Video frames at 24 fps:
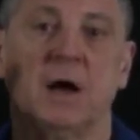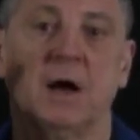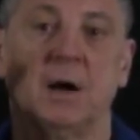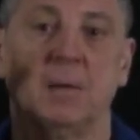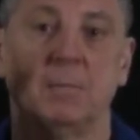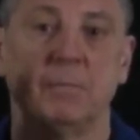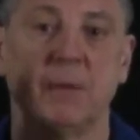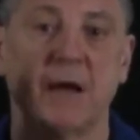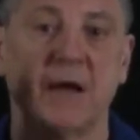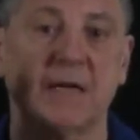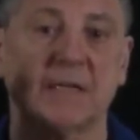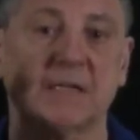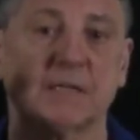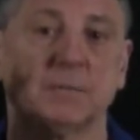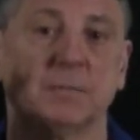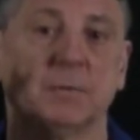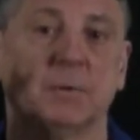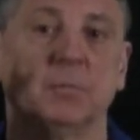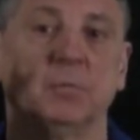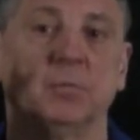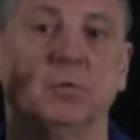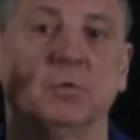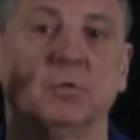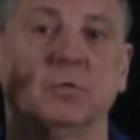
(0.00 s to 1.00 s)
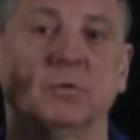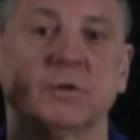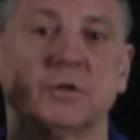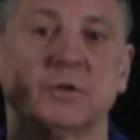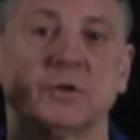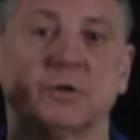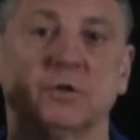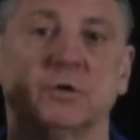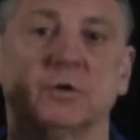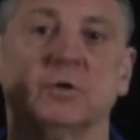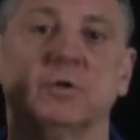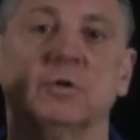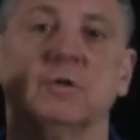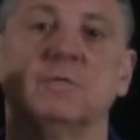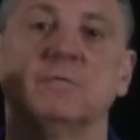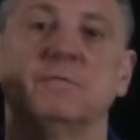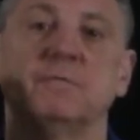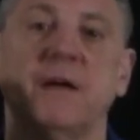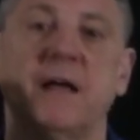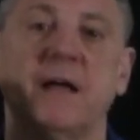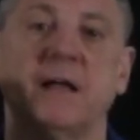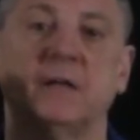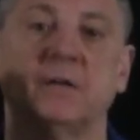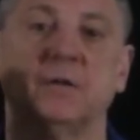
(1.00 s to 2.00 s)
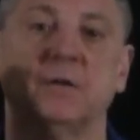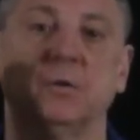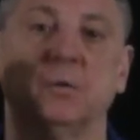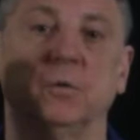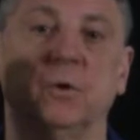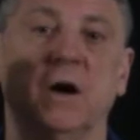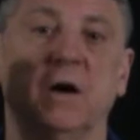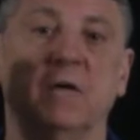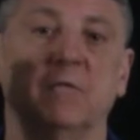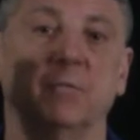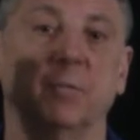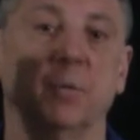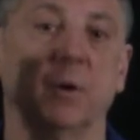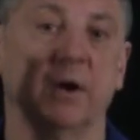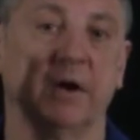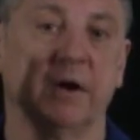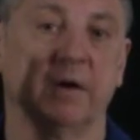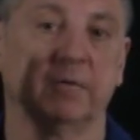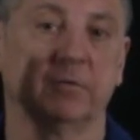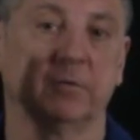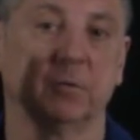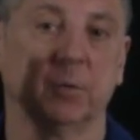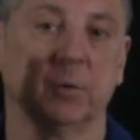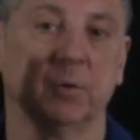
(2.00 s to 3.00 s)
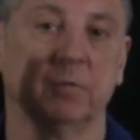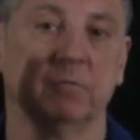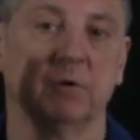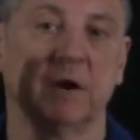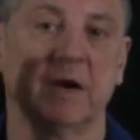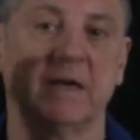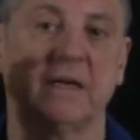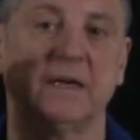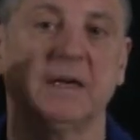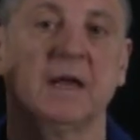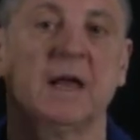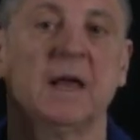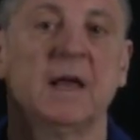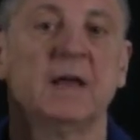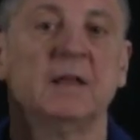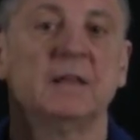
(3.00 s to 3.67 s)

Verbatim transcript: A maximum will return the value of whatever we write.